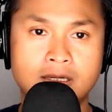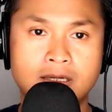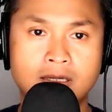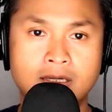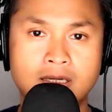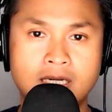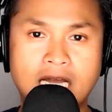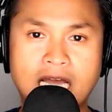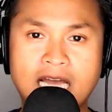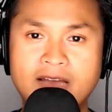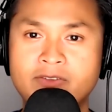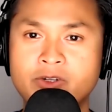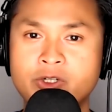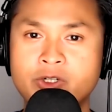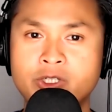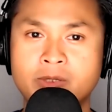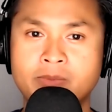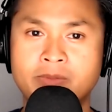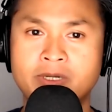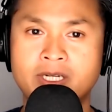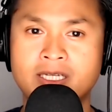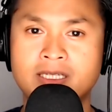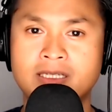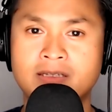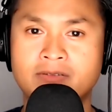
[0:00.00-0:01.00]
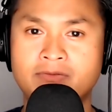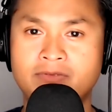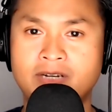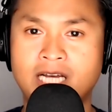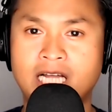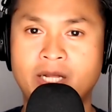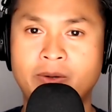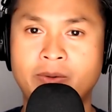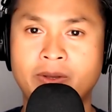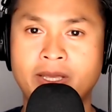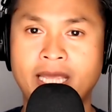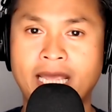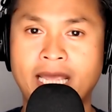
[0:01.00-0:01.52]
I've attributed the
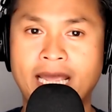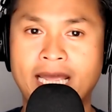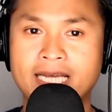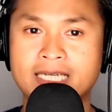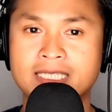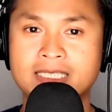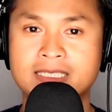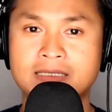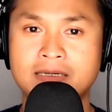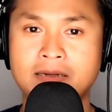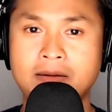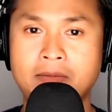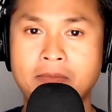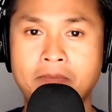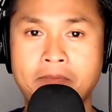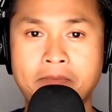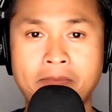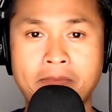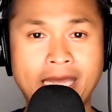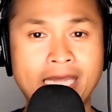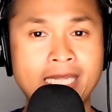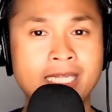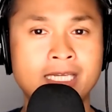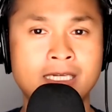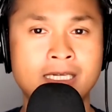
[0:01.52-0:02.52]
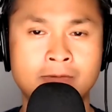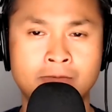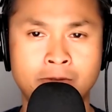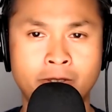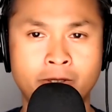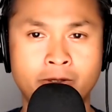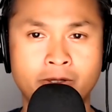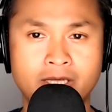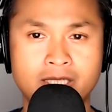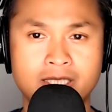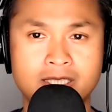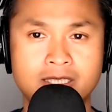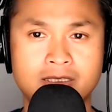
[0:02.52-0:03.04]
following as main
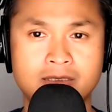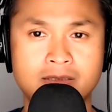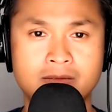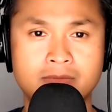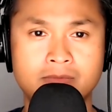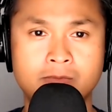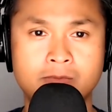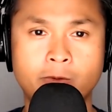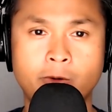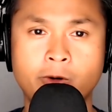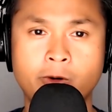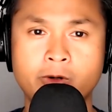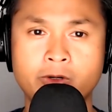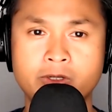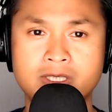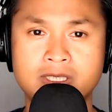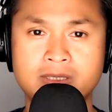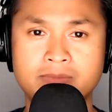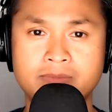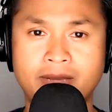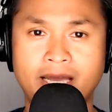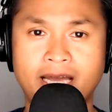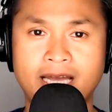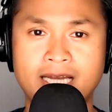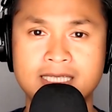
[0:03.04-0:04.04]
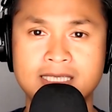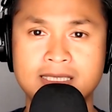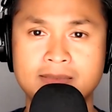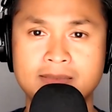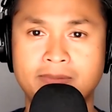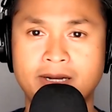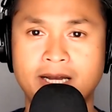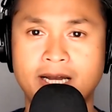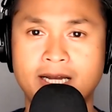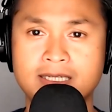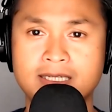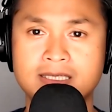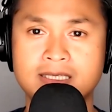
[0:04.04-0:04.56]
components: boards, mats,
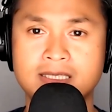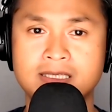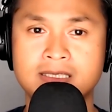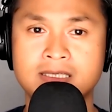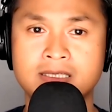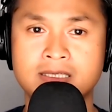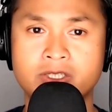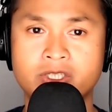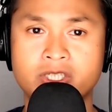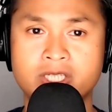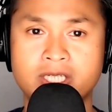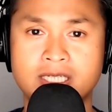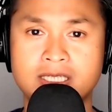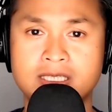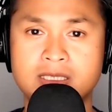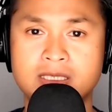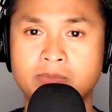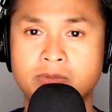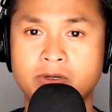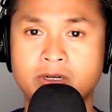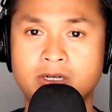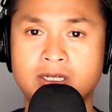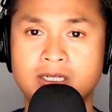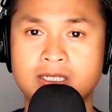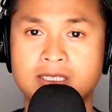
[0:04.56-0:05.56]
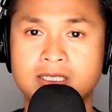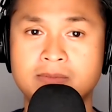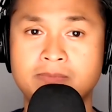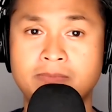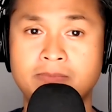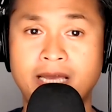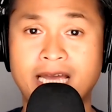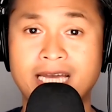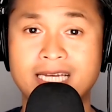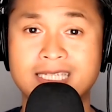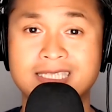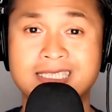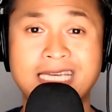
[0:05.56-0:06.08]
boxes, sheets, booklets,
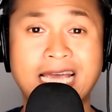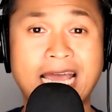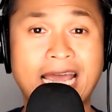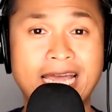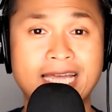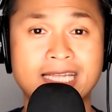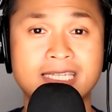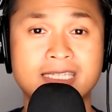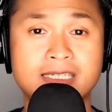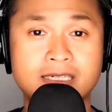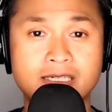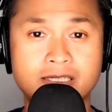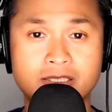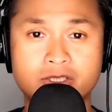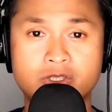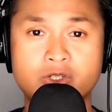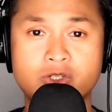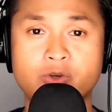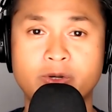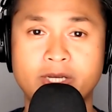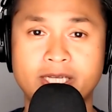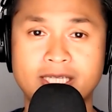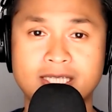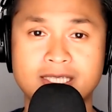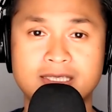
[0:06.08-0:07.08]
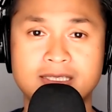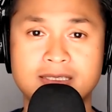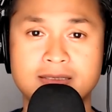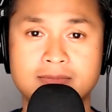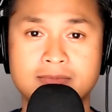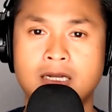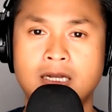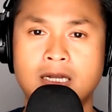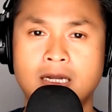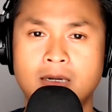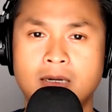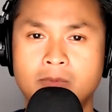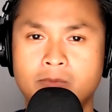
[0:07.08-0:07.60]
pads, and screens.
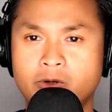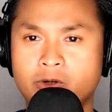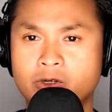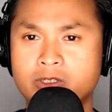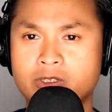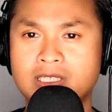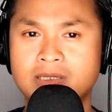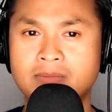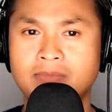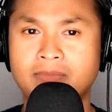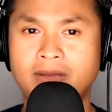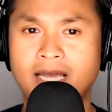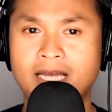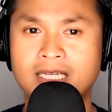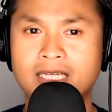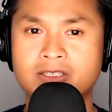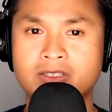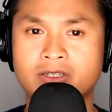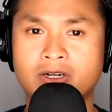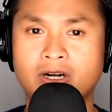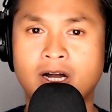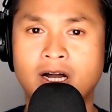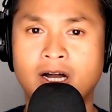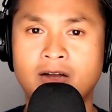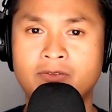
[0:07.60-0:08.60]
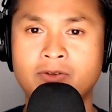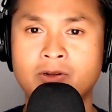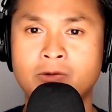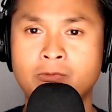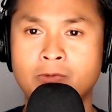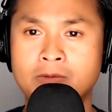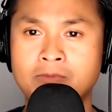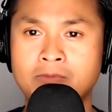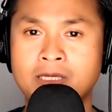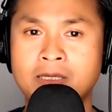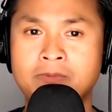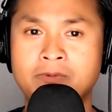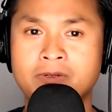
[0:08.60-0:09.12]
Boards and mats are often what
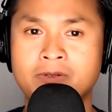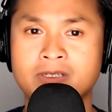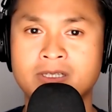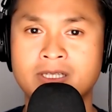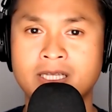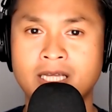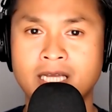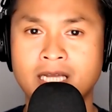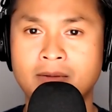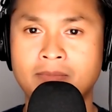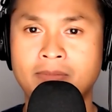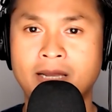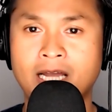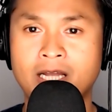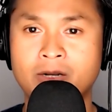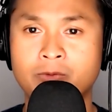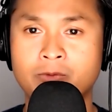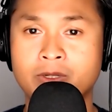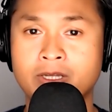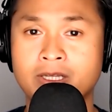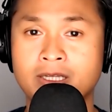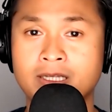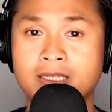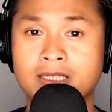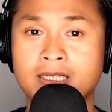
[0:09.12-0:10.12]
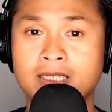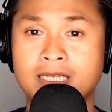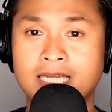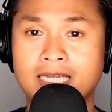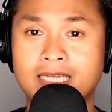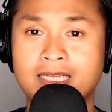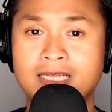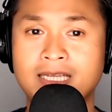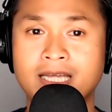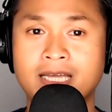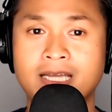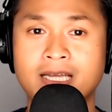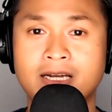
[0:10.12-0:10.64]
people think about when they
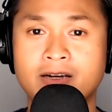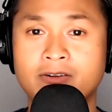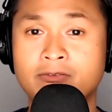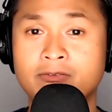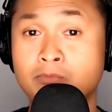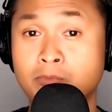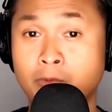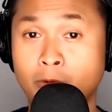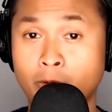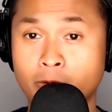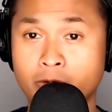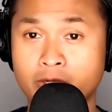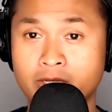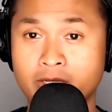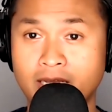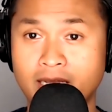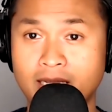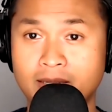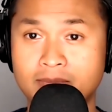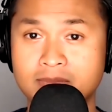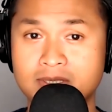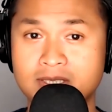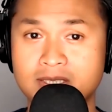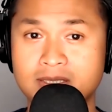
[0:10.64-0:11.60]
think of board games.